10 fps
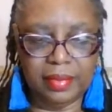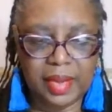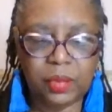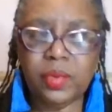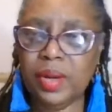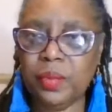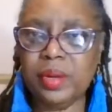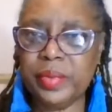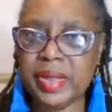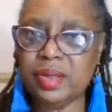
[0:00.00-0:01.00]
What were
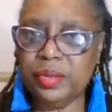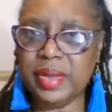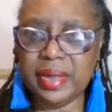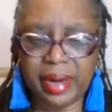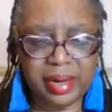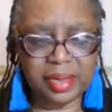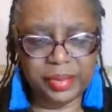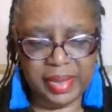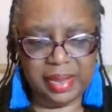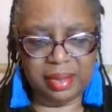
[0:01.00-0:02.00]
we doing in our
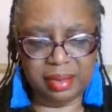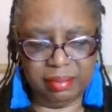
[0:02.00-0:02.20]
20s?